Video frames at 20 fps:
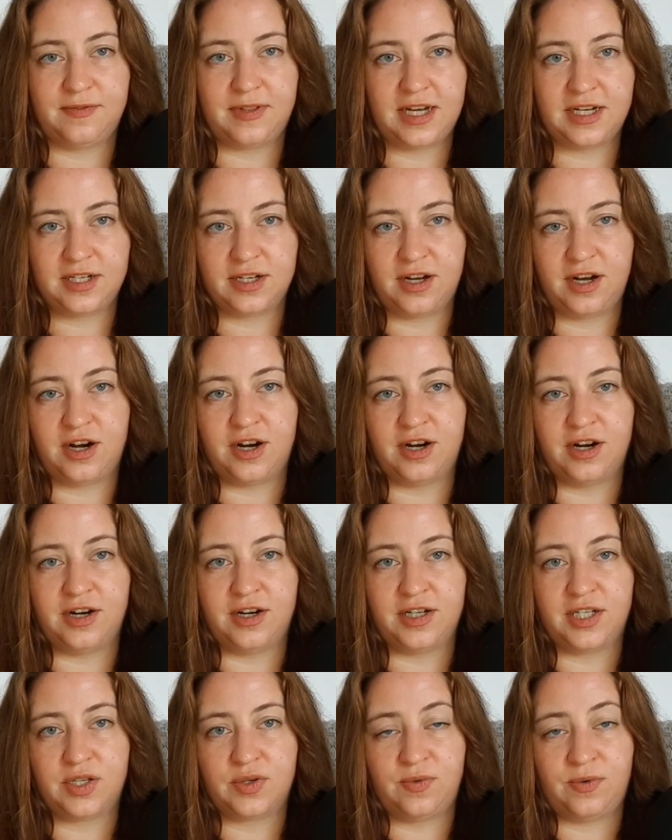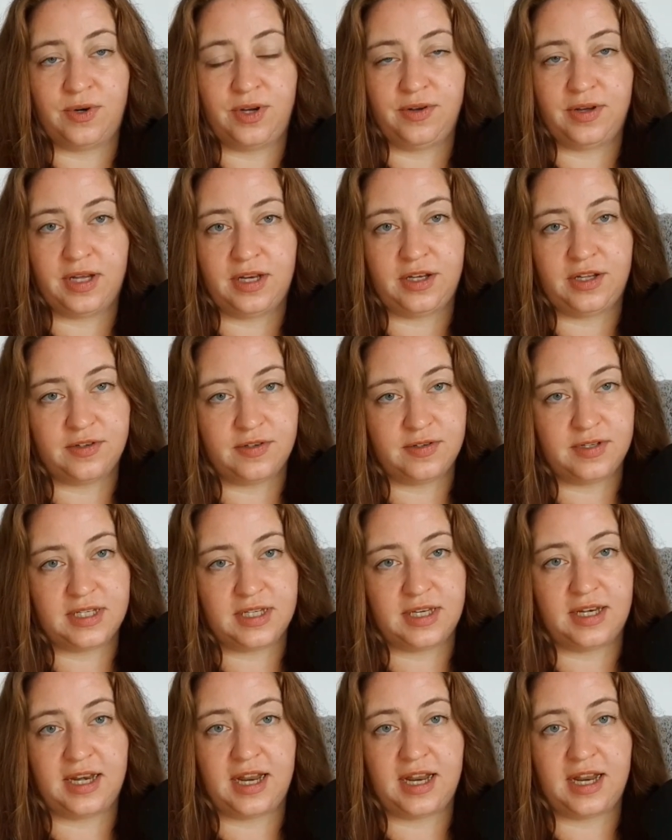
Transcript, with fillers: flashcards, or you can use an